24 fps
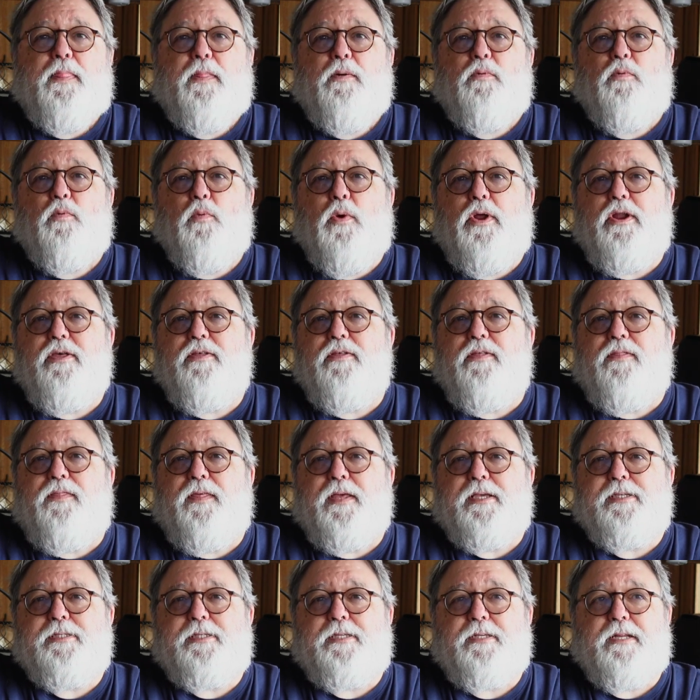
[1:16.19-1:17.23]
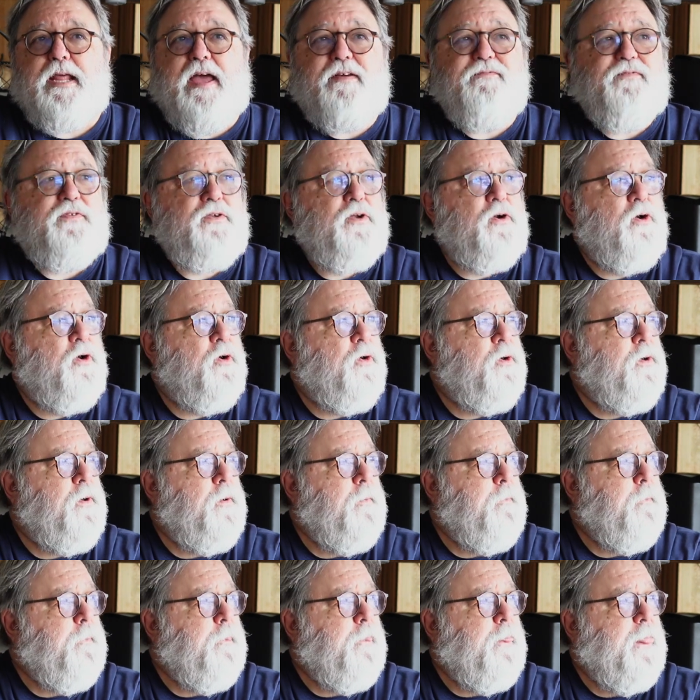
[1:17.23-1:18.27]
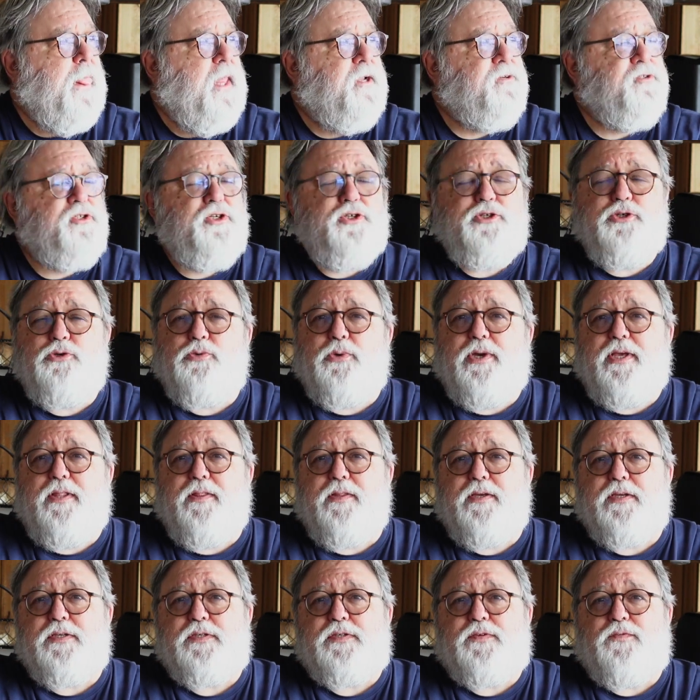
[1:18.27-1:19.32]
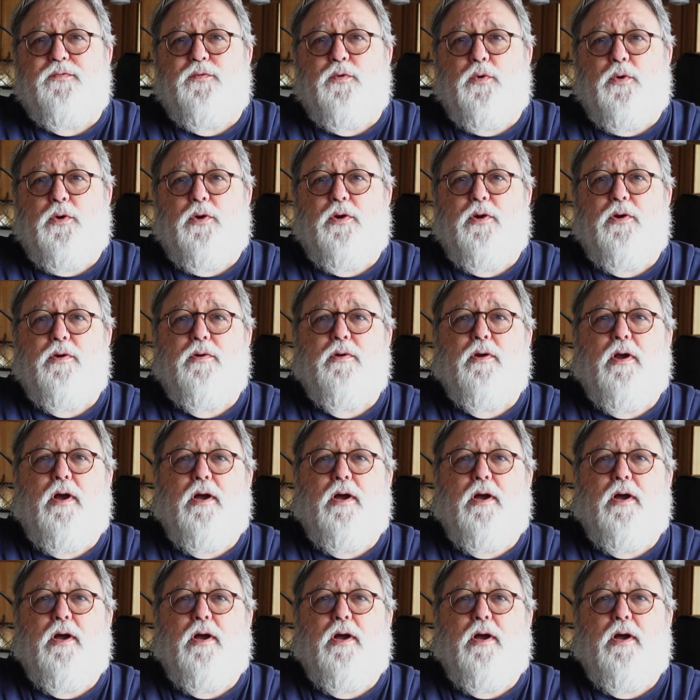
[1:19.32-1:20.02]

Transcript: One of the things that I've learned doing this for